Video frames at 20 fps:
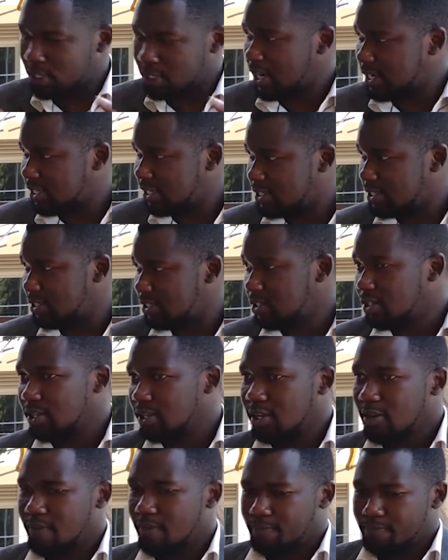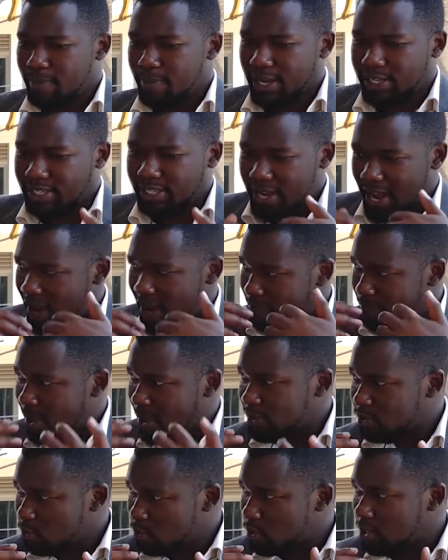in the totality,
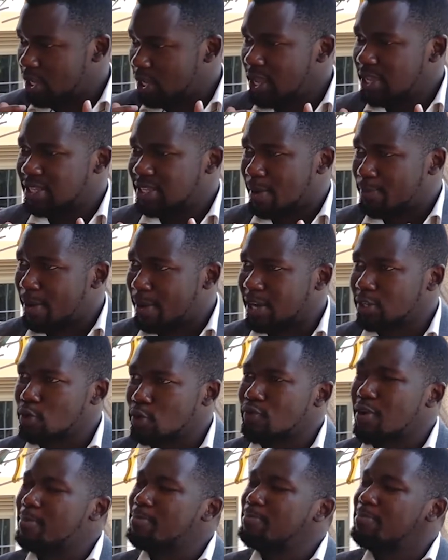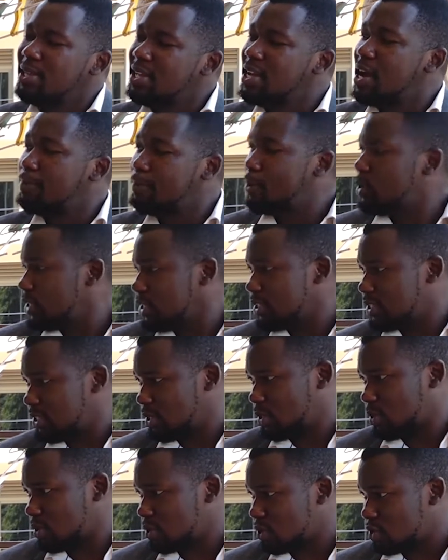that young person is a part of a
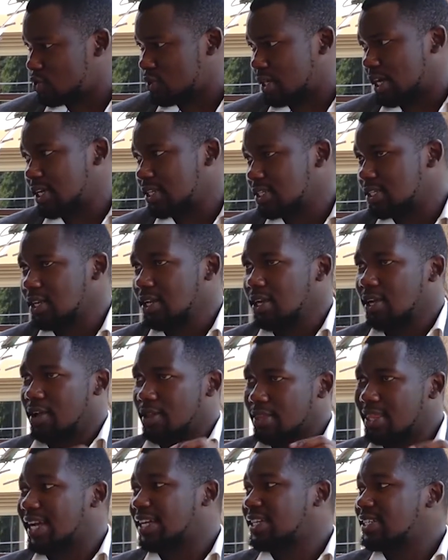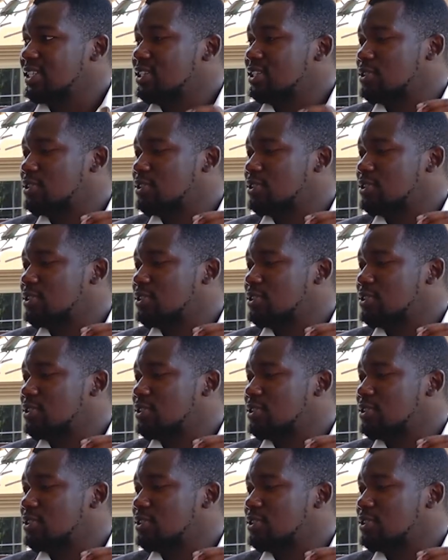bigger policy construct